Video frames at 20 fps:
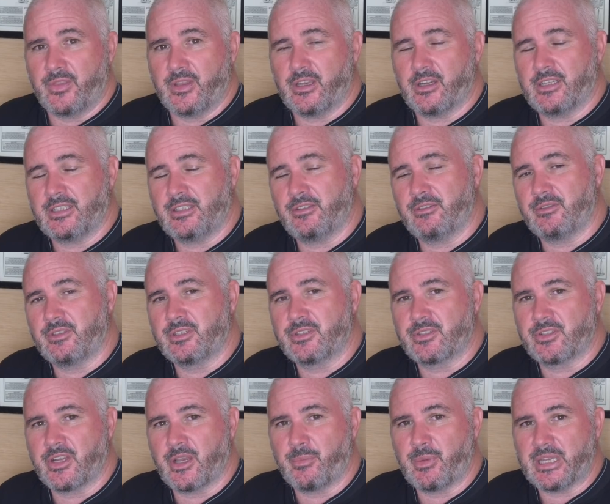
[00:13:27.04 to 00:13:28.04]
The idea of the
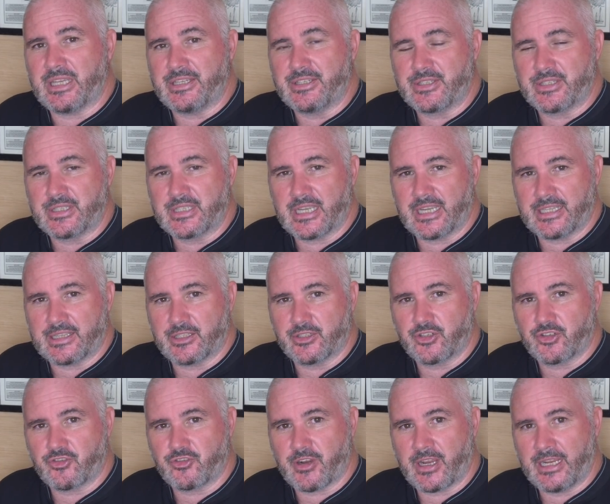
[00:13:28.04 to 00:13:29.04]
snubber is to take the
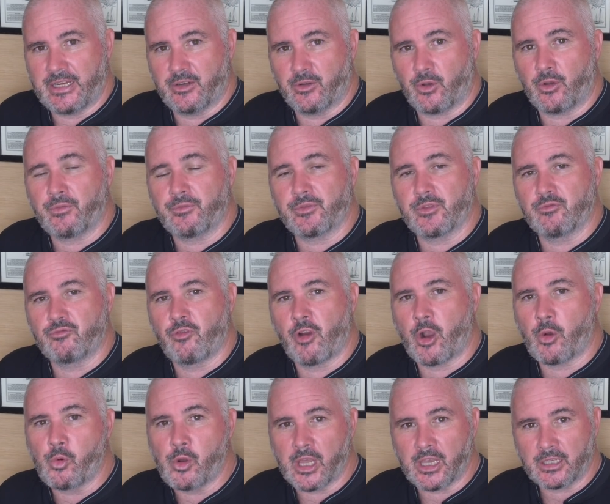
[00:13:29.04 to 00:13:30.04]
strain off the
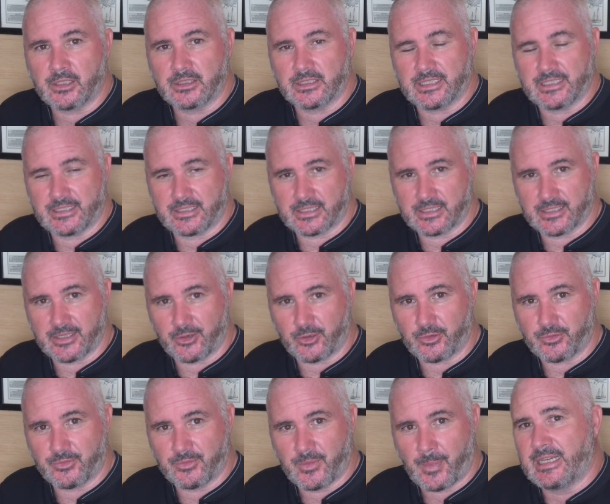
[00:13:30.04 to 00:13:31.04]
roller
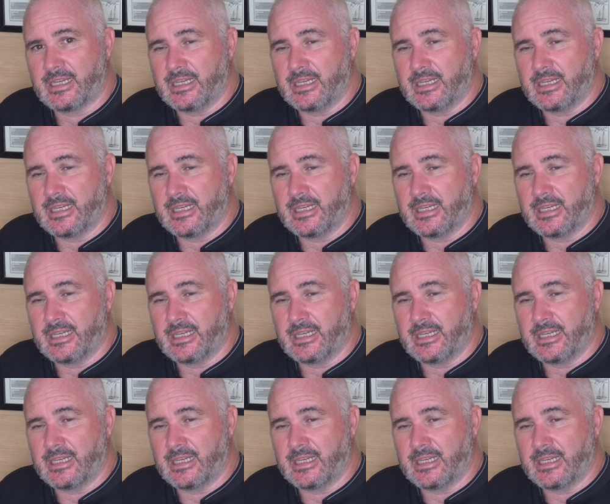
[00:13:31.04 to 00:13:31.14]
itself.